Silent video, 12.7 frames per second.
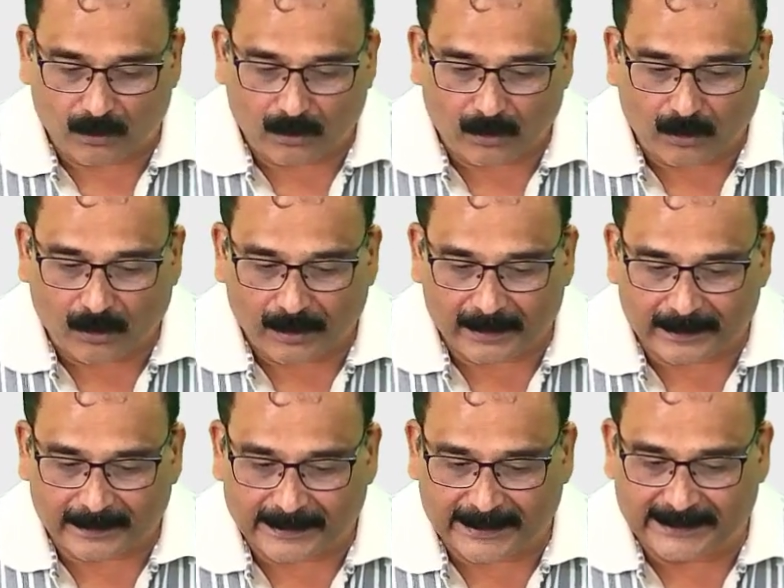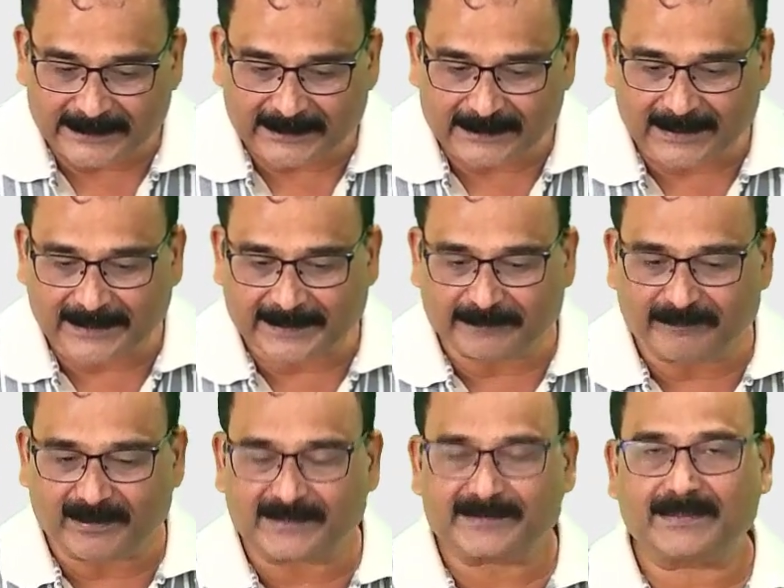all rights, like
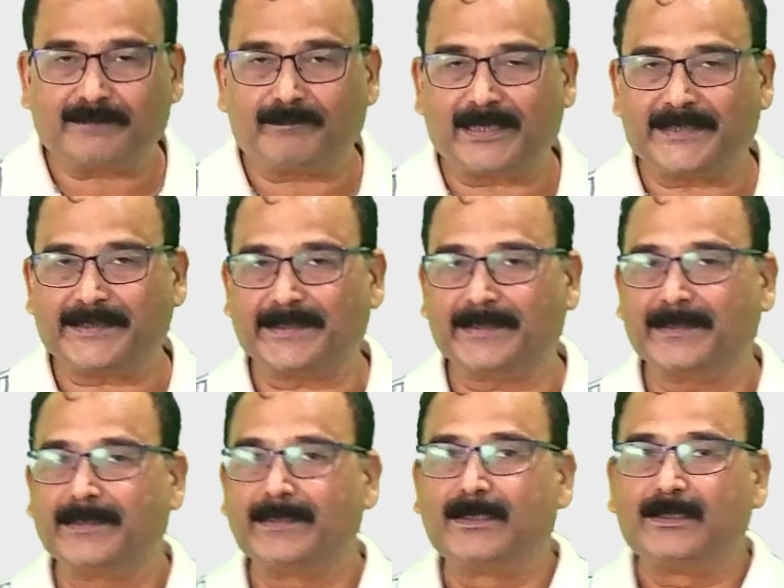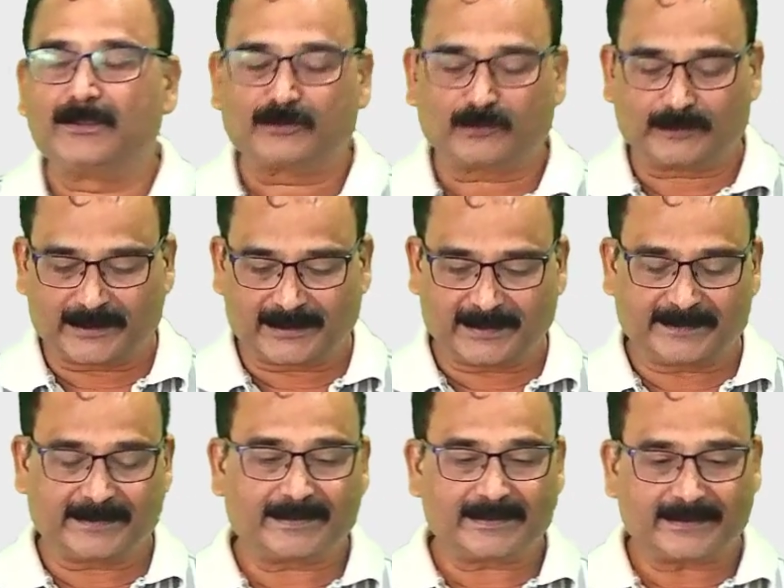when they are buying, so they can
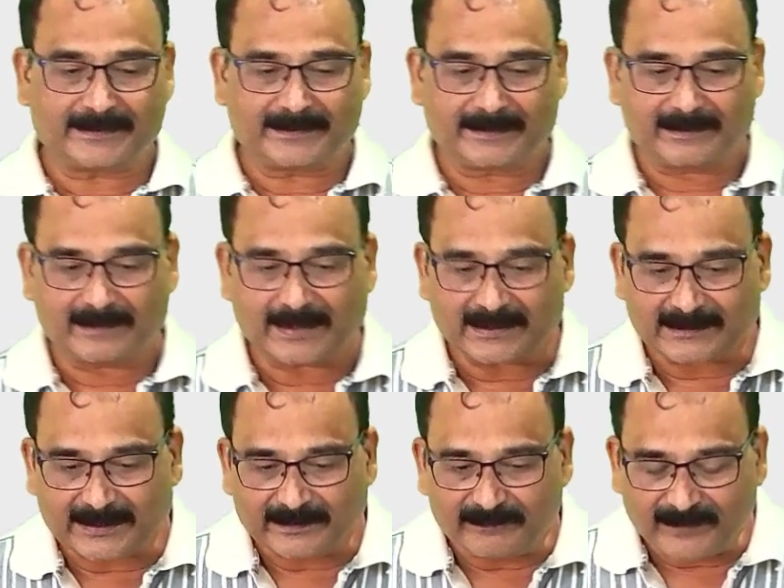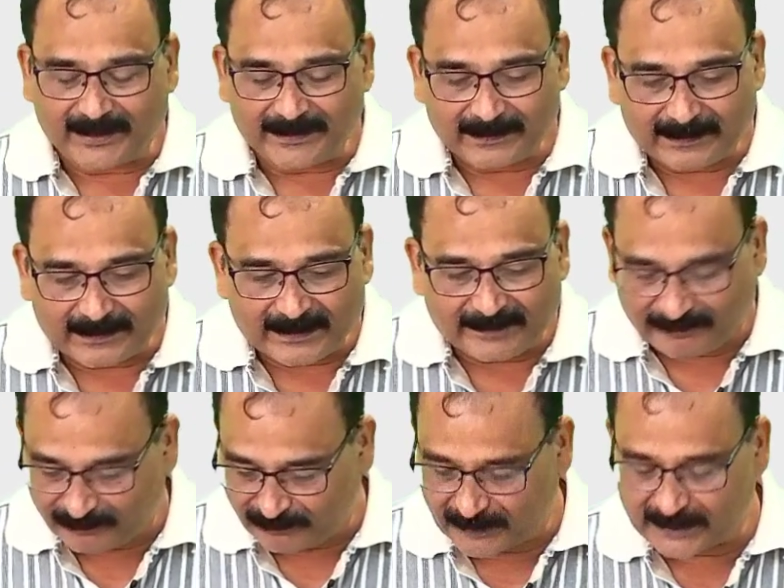return as and when if
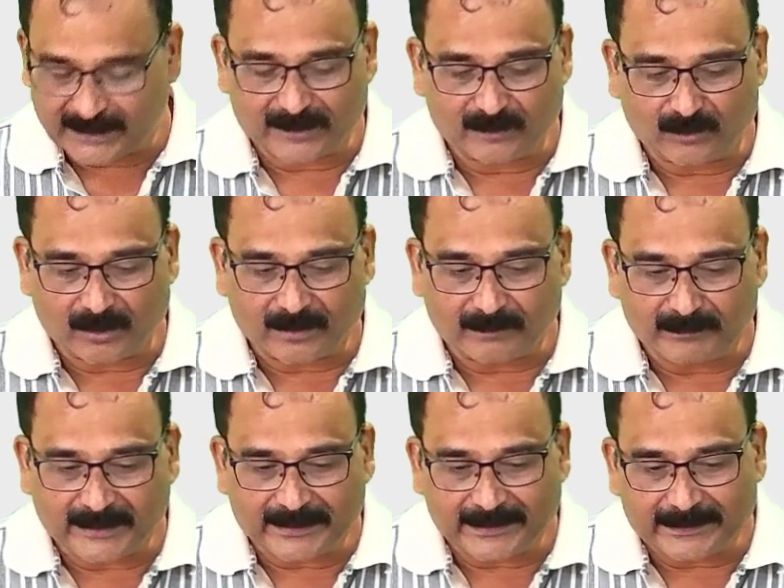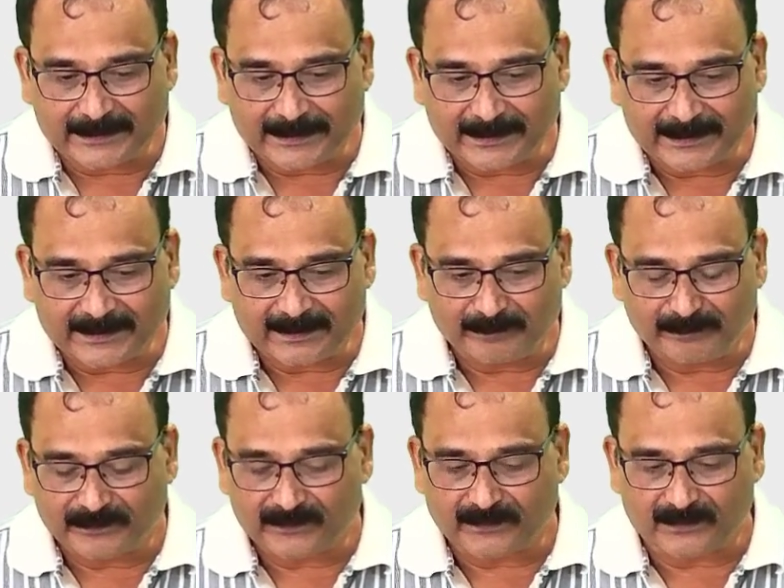it is not meeting their
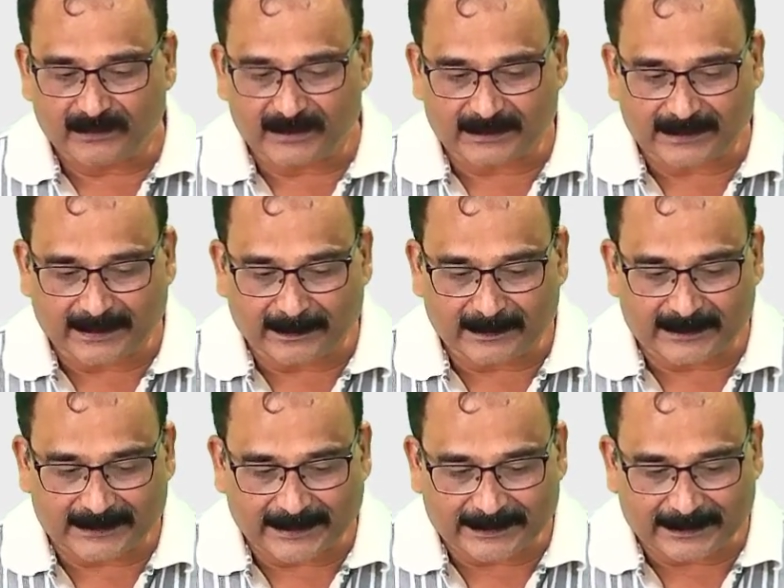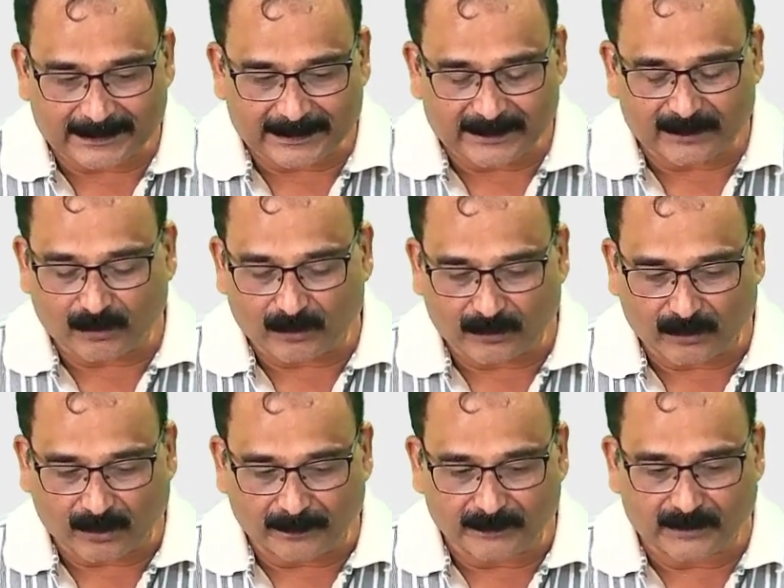standards or
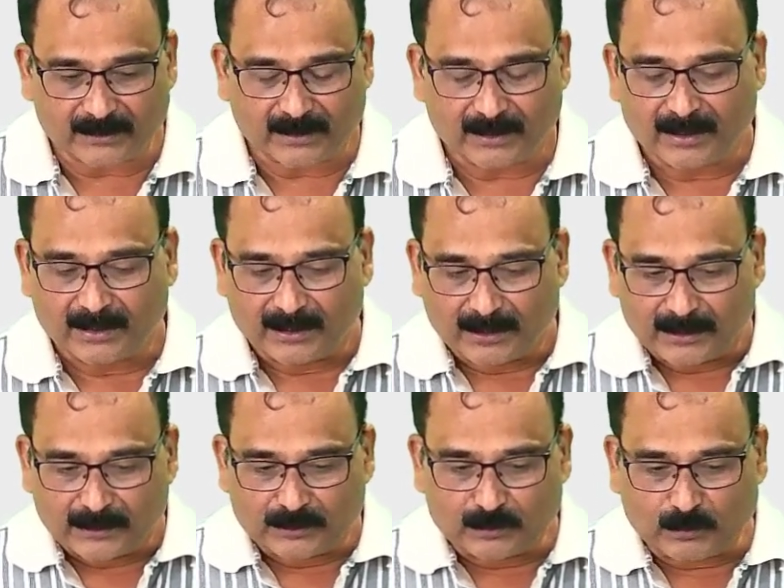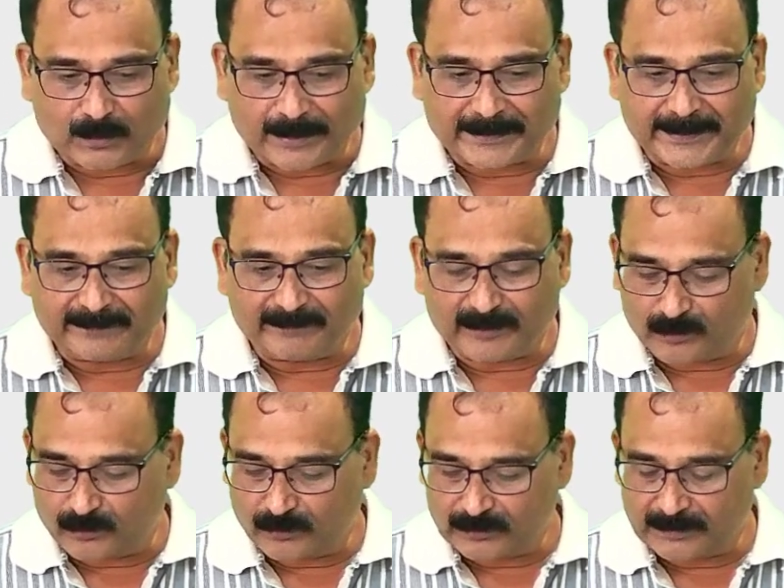norms. So again we
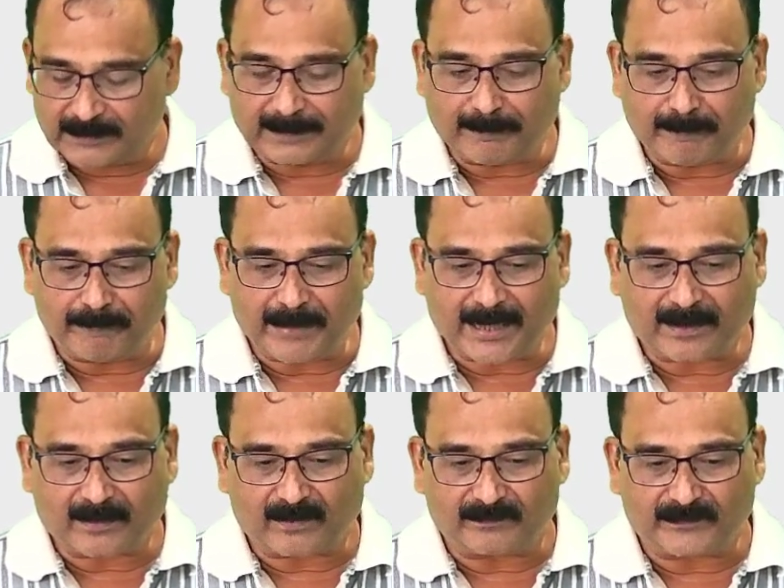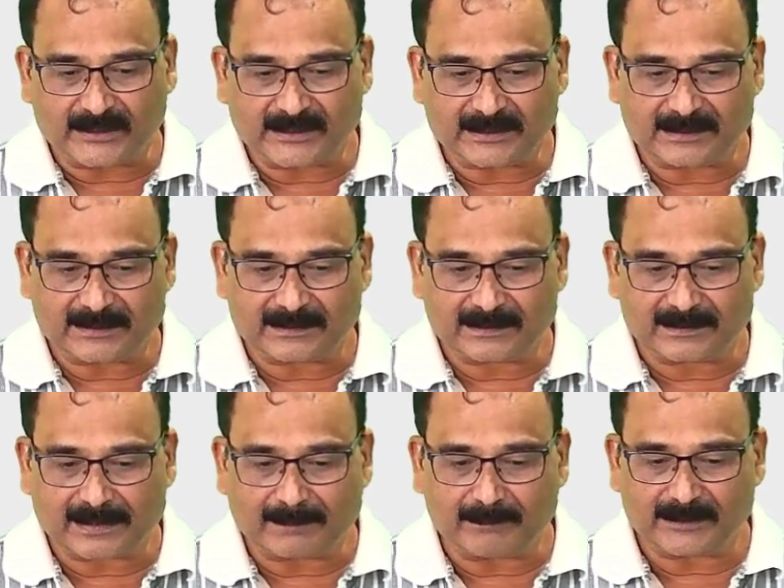know the impact of this
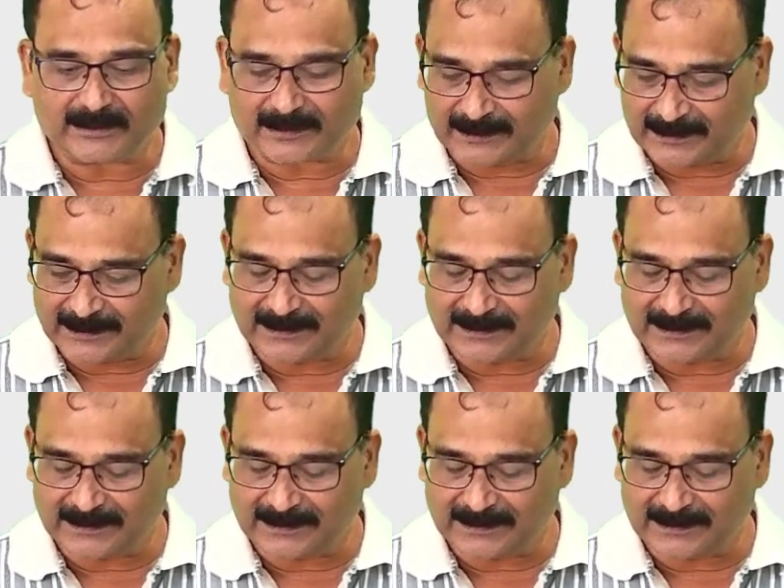Amazon is